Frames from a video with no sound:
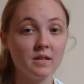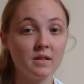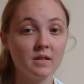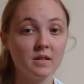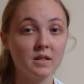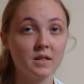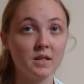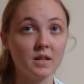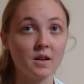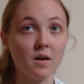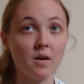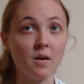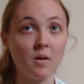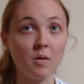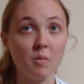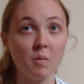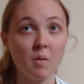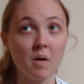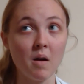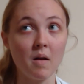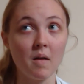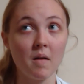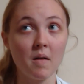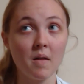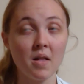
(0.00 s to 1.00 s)

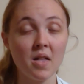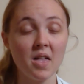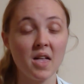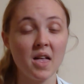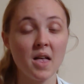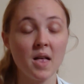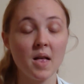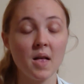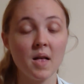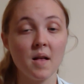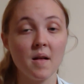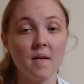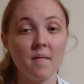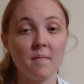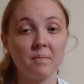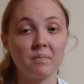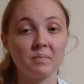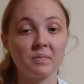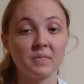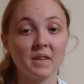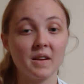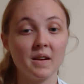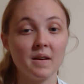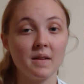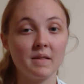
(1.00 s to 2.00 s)
So
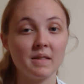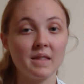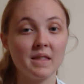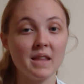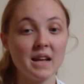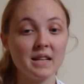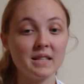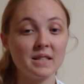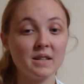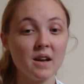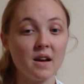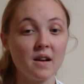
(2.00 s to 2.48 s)
that's